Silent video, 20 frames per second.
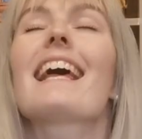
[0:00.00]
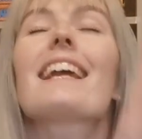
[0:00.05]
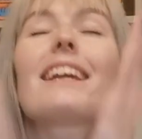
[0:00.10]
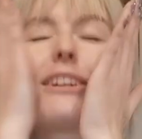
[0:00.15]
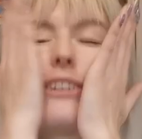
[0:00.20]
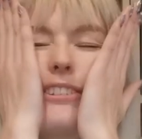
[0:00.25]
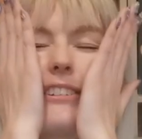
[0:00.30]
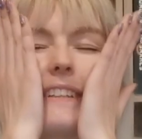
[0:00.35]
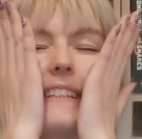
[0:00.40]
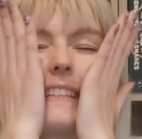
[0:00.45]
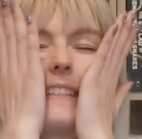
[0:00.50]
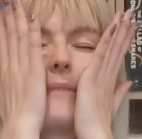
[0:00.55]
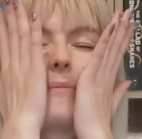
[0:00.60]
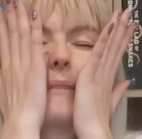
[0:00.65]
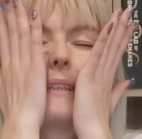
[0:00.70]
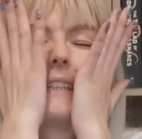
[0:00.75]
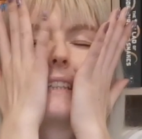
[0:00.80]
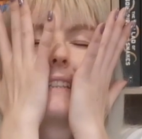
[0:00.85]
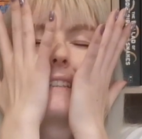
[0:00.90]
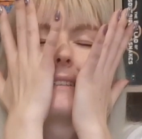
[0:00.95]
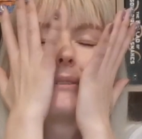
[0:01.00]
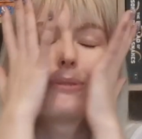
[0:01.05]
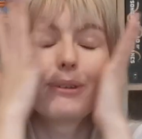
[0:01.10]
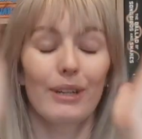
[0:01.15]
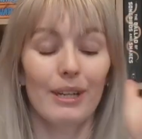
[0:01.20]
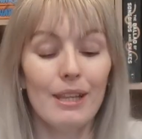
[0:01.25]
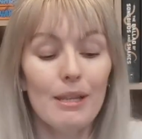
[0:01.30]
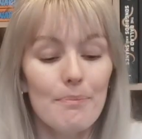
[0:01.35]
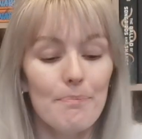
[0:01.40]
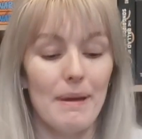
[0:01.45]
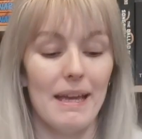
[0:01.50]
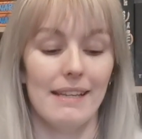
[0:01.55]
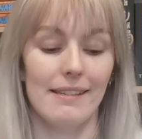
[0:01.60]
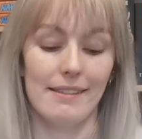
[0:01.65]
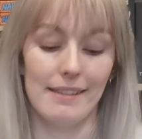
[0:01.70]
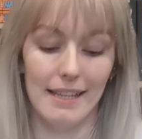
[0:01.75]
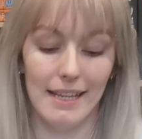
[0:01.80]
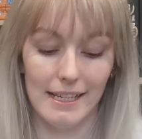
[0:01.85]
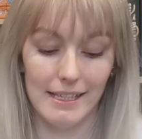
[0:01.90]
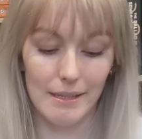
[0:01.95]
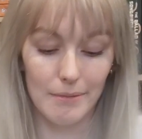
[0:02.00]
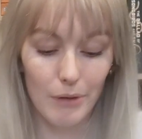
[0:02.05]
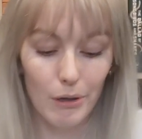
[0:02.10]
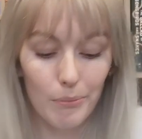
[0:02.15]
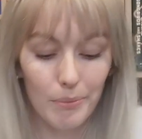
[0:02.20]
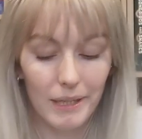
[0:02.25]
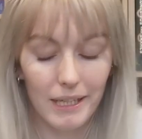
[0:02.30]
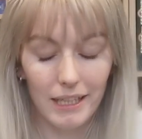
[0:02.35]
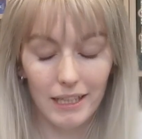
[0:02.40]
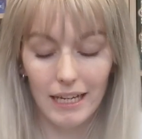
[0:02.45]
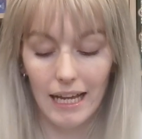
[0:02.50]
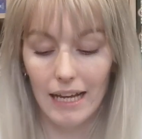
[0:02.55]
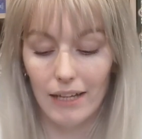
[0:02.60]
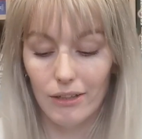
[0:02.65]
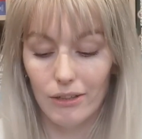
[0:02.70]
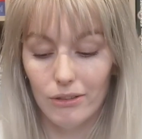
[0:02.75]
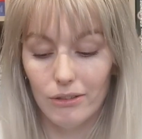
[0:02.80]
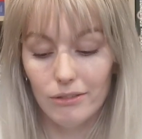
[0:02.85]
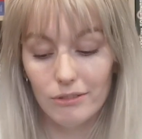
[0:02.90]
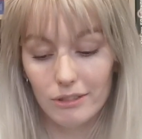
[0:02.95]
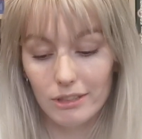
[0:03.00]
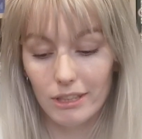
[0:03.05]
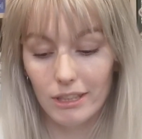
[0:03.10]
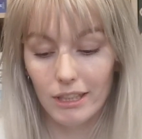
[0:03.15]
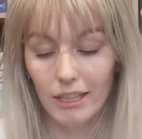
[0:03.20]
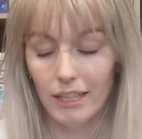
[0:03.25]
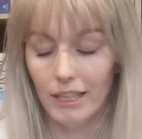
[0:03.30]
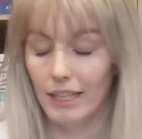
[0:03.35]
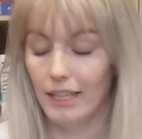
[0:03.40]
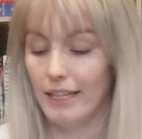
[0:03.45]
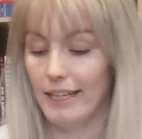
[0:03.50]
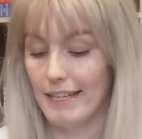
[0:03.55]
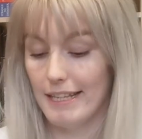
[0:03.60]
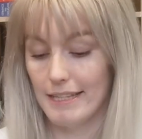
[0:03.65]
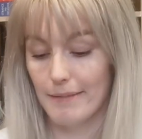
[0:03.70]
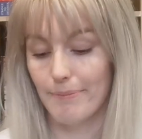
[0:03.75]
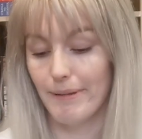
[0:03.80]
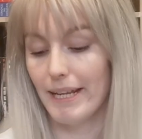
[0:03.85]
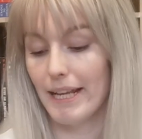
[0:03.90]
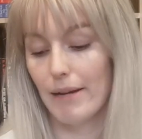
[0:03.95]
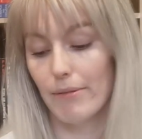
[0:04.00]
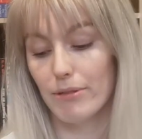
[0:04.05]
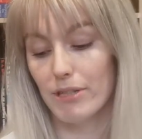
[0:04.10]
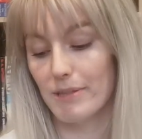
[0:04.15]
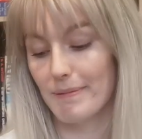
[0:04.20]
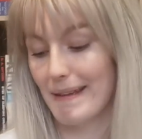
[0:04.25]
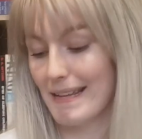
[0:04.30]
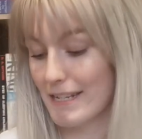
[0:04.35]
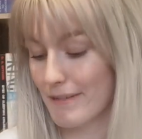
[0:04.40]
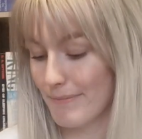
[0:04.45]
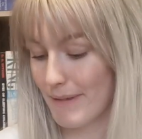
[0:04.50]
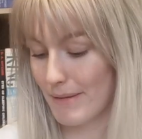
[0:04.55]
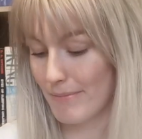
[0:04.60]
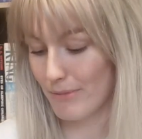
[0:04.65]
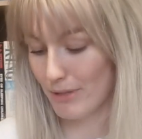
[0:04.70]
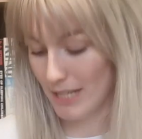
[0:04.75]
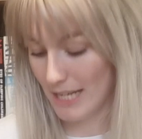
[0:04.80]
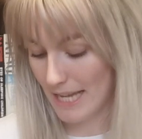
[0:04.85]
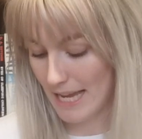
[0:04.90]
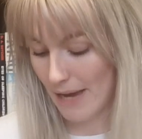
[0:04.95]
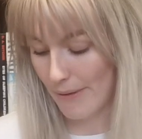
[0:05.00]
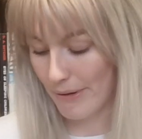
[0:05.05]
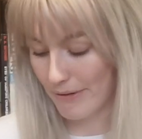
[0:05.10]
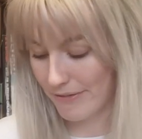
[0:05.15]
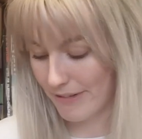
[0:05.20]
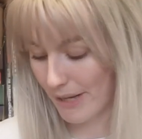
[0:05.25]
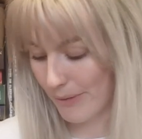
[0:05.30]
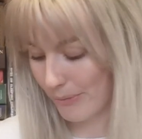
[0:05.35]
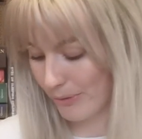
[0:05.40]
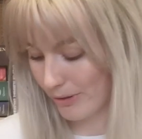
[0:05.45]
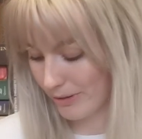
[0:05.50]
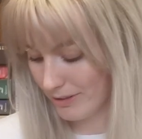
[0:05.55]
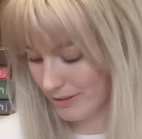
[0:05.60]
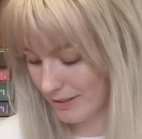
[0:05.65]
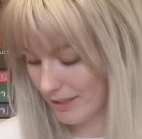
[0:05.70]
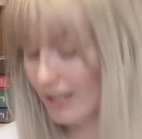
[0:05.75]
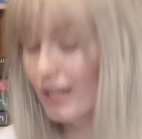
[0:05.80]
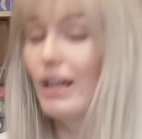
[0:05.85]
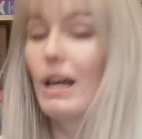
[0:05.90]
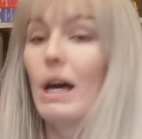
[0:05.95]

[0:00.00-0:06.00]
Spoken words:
like Christmas. One of the best things about being an adult is being able to spend my money however I want.